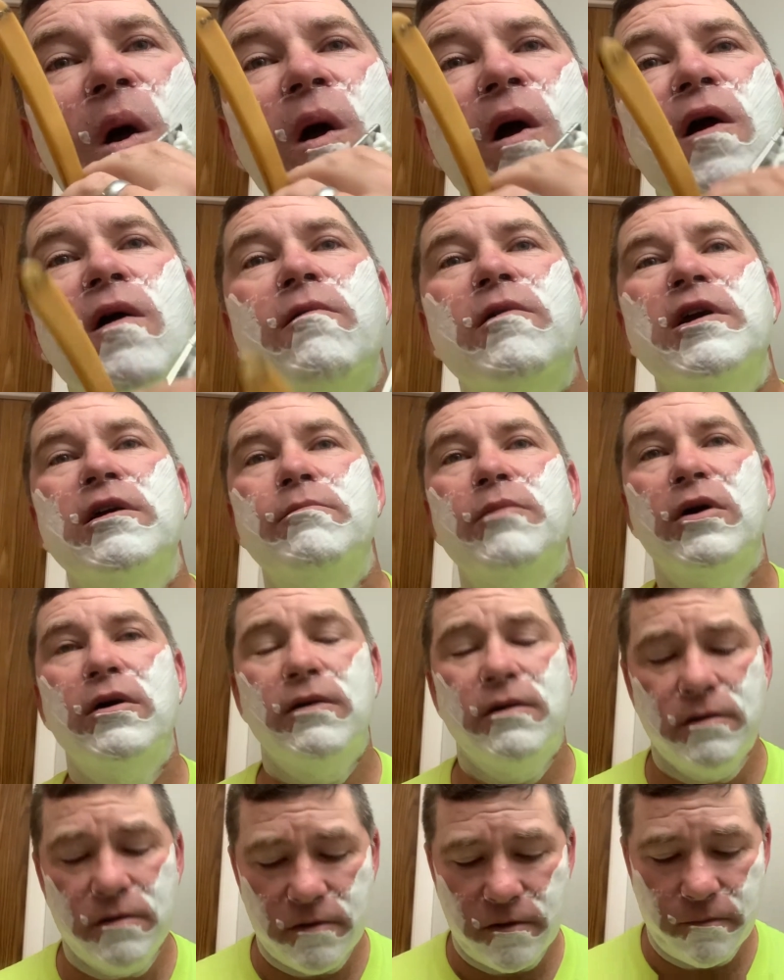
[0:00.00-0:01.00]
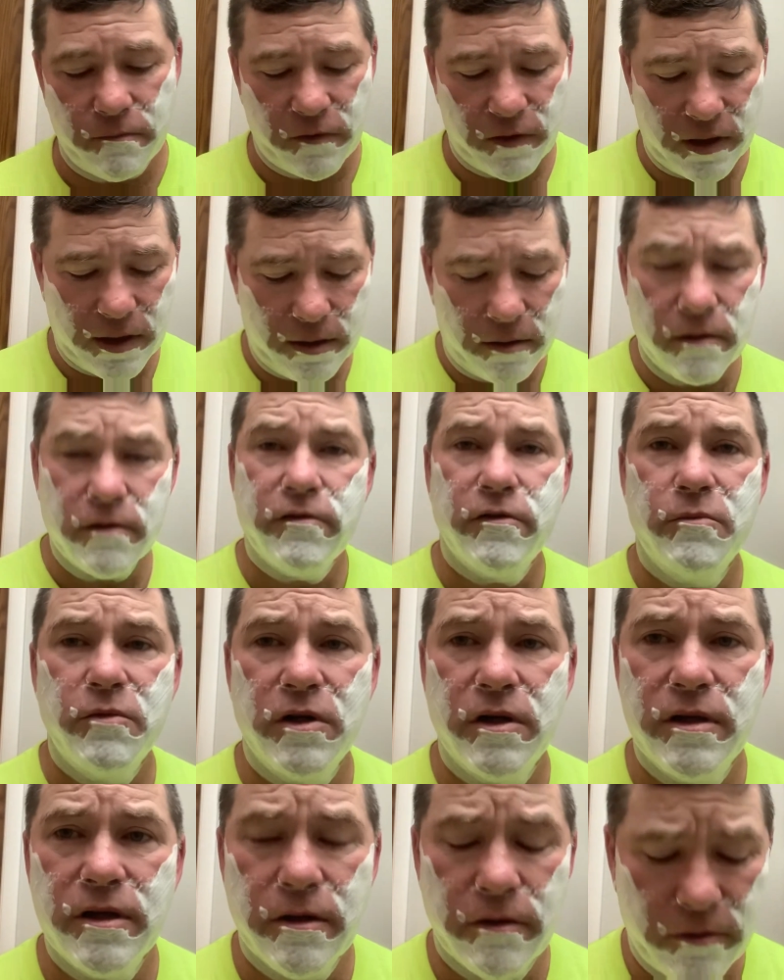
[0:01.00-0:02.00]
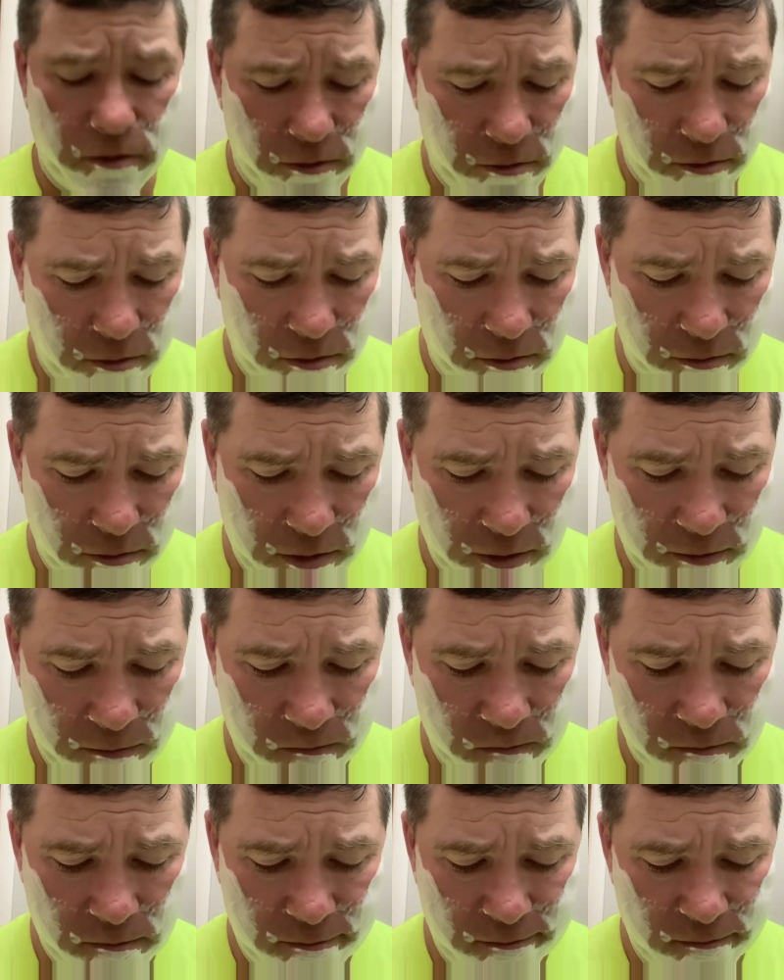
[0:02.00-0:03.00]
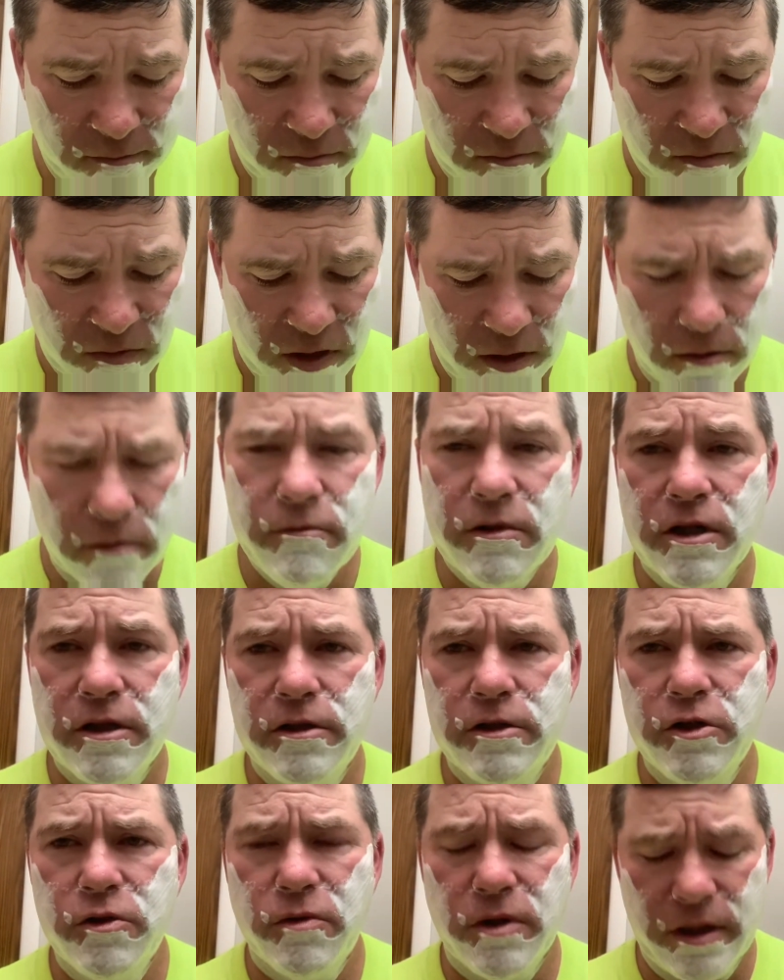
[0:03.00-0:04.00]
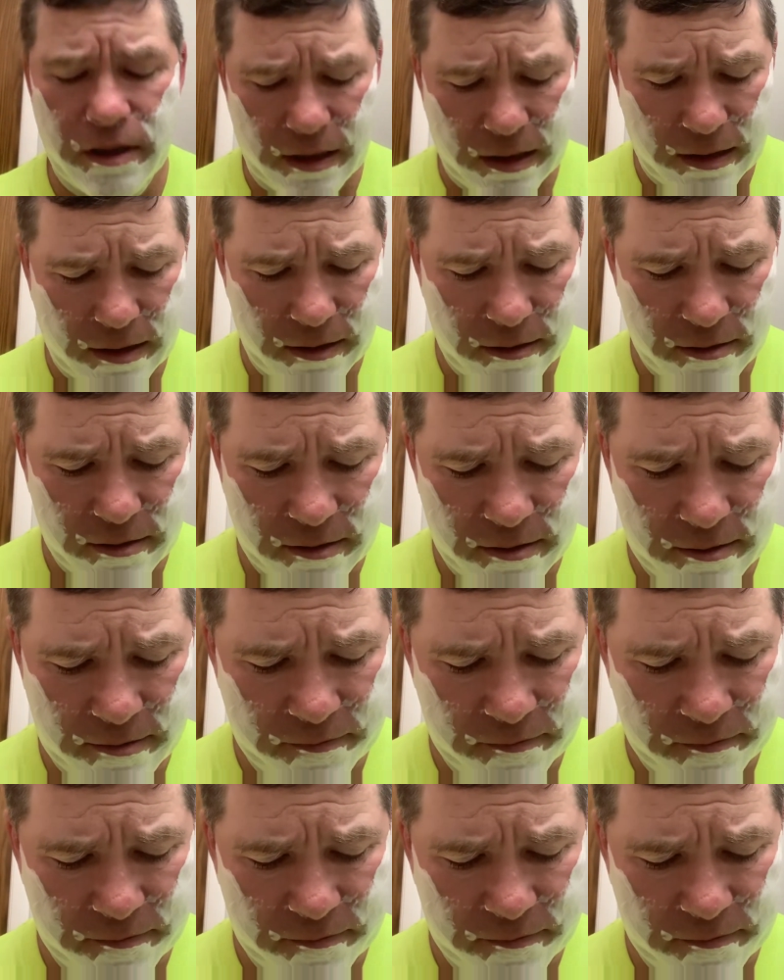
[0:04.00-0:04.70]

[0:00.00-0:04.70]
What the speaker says: we had borrowed some flaggers from one of the other crews. One of the newer guys.